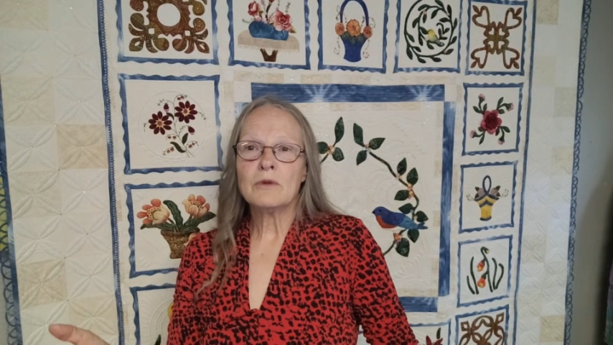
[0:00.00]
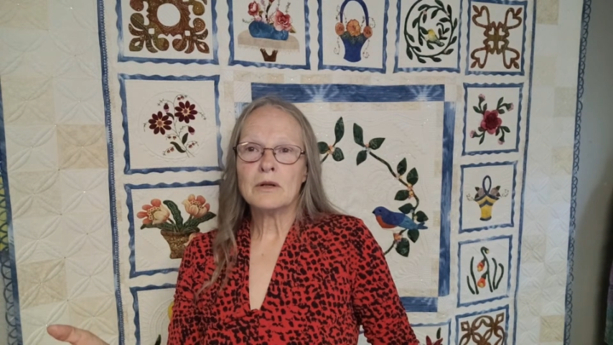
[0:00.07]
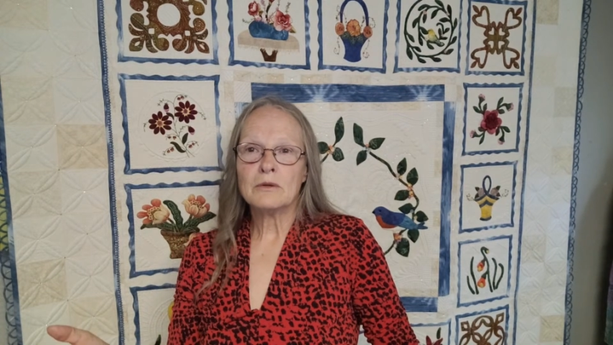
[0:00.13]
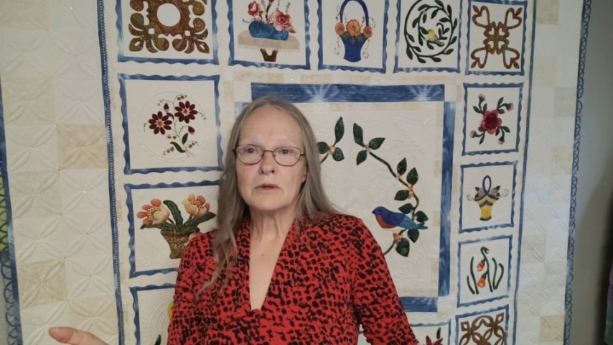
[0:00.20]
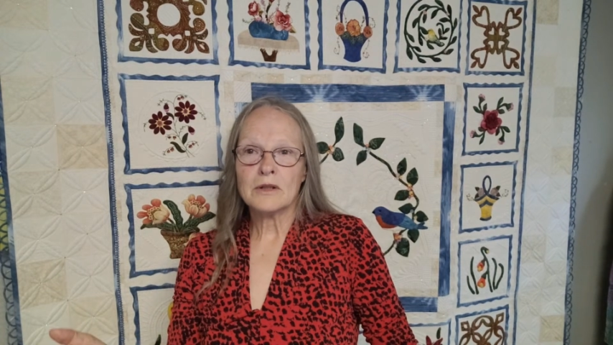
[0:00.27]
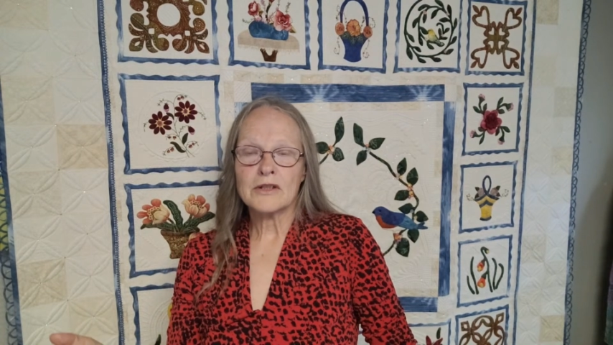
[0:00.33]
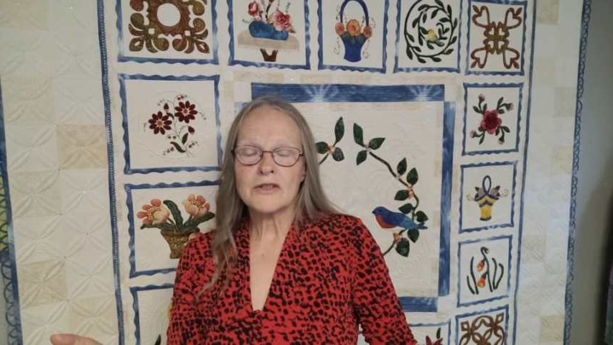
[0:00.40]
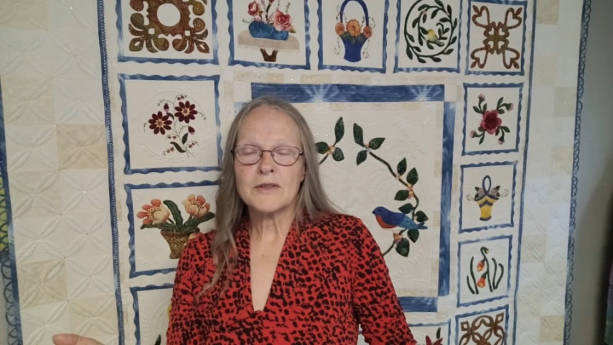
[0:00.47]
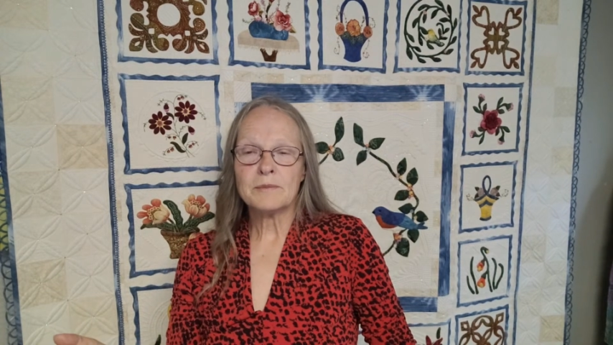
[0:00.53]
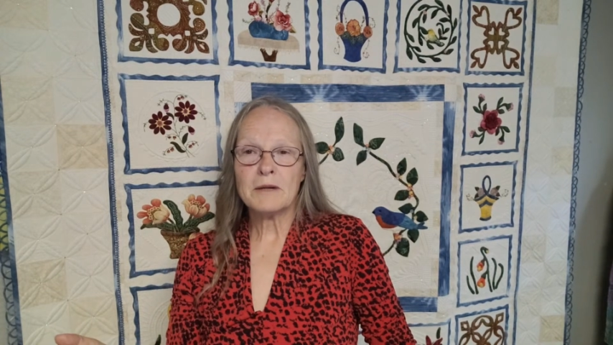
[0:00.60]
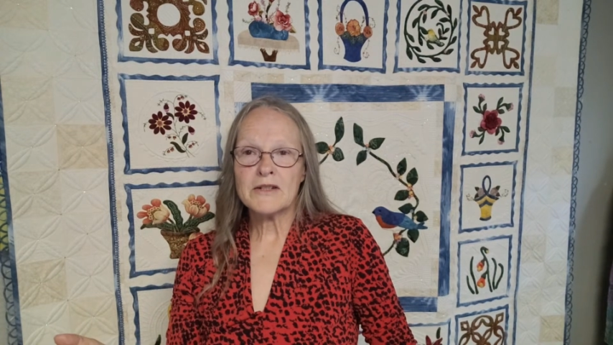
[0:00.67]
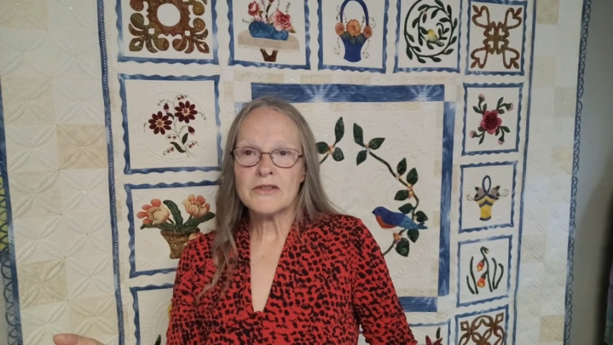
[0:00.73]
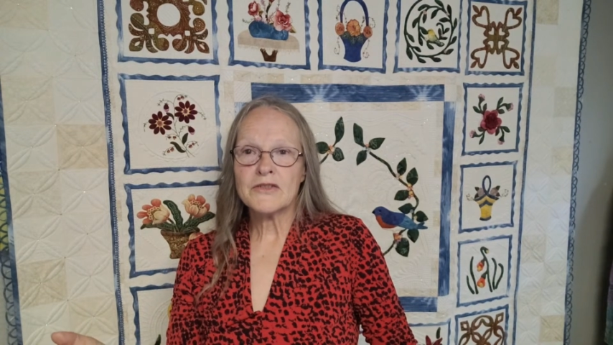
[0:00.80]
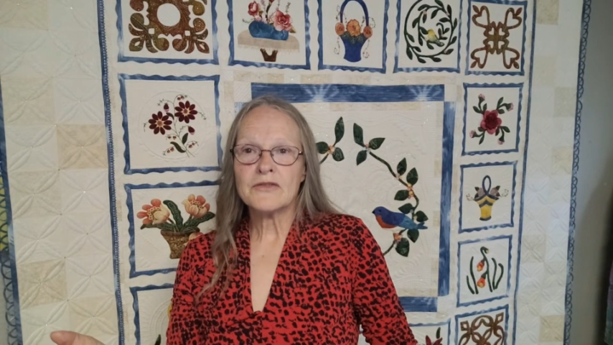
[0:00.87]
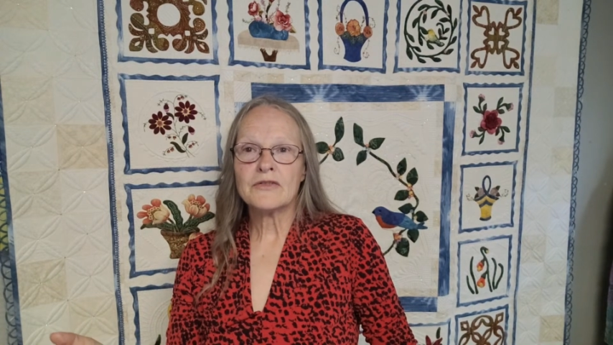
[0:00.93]
what works
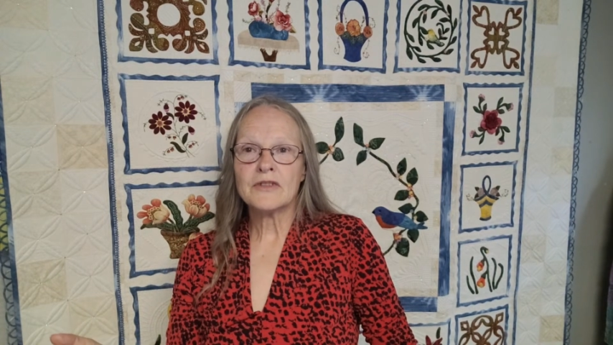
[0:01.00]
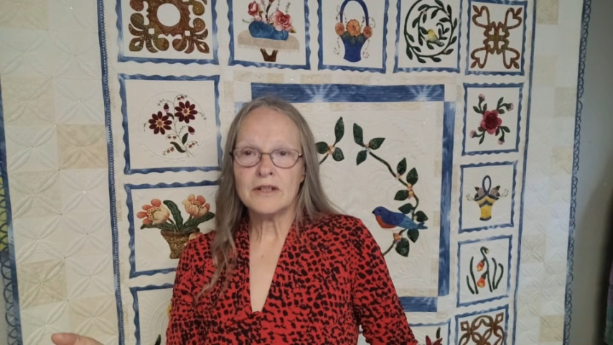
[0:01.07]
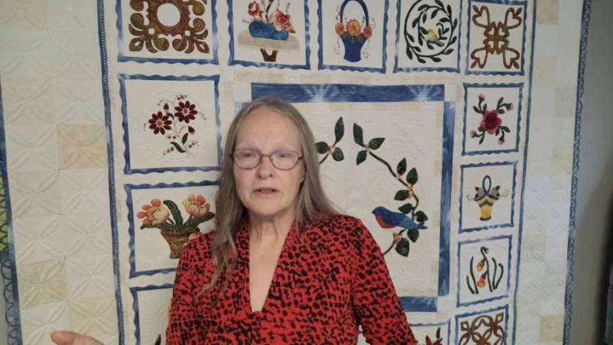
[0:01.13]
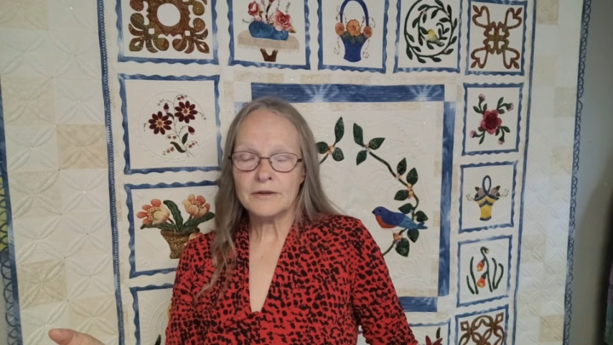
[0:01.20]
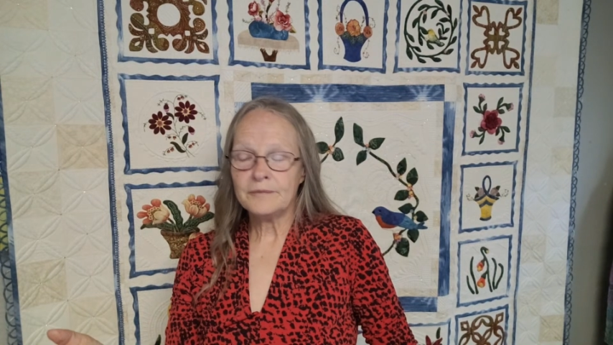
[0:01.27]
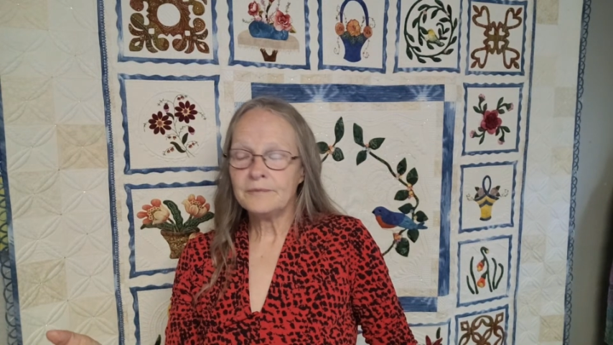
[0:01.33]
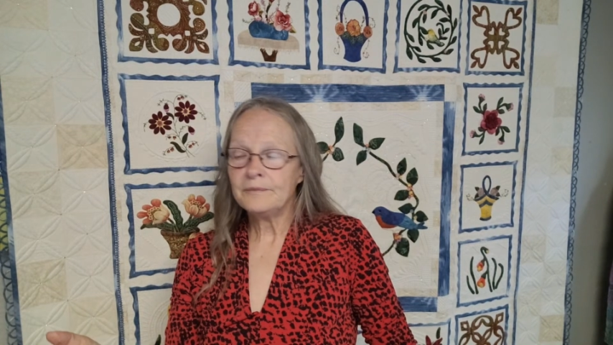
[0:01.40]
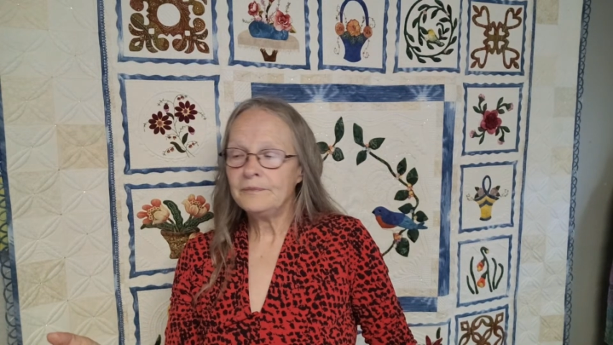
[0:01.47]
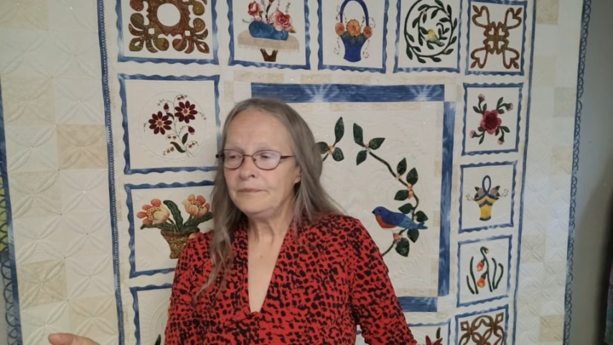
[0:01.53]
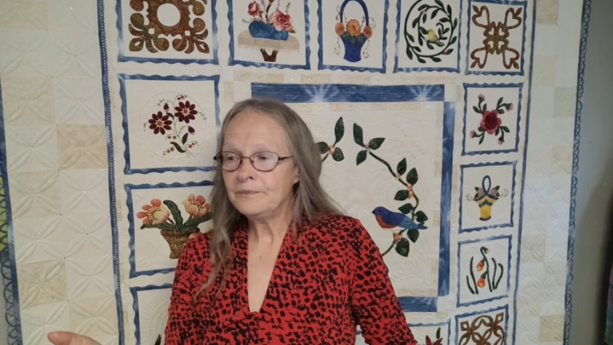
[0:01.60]
best for you.